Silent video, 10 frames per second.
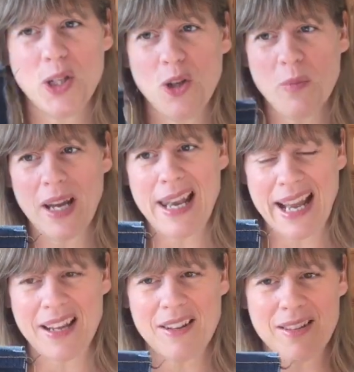knew my
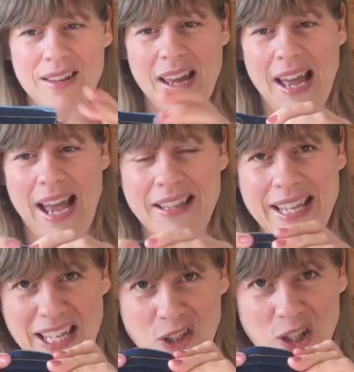length and
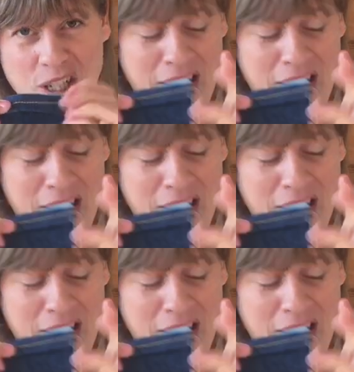tension and